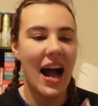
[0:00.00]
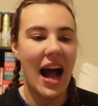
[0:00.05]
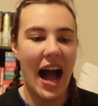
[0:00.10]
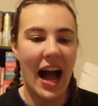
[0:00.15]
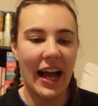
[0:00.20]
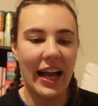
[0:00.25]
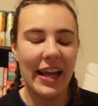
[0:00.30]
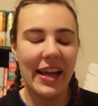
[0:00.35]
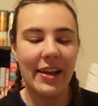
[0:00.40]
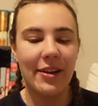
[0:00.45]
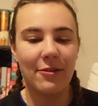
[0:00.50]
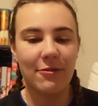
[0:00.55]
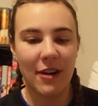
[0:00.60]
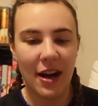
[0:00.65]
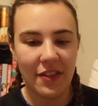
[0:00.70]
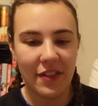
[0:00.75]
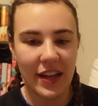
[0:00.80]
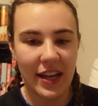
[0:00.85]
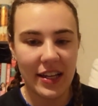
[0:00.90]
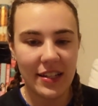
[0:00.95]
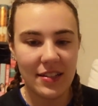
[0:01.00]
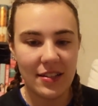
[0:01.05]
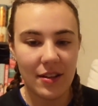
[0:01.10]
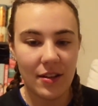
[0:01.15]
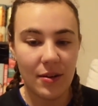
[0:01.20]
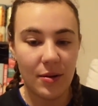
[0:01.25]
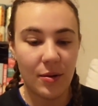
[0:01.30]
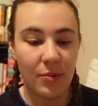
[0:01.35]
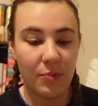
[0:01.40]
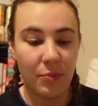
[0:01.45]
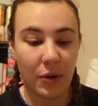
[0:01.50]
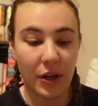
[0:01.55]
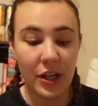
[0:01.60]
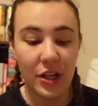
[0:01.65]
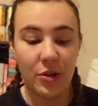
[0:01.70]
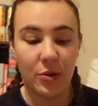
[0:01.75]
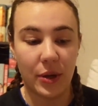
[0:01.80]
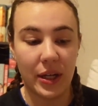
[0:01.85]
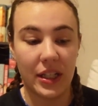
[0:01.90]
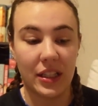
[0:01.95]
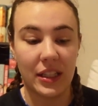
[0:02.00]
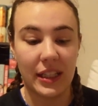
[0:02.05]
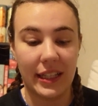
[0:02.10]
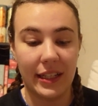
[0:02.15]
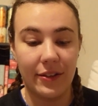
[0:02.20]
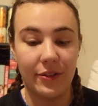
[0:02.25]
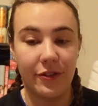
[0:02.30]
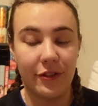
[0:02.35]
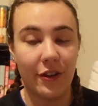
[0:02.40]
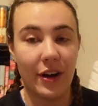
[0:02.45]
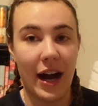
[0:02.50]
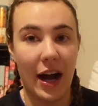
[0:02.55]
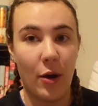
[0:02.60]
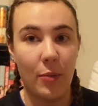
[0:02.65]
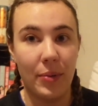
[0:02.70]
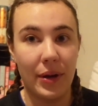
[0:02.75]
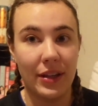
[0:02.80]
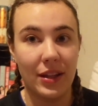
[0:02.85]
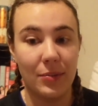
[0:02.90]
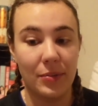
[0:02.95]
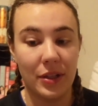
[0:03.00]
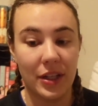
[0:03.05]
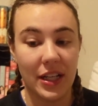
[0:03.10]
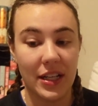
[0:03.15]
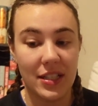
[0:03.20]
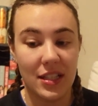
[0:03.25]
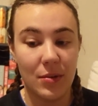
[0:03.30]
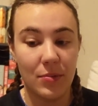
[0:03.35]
I read this pretty quickly for how big the book is.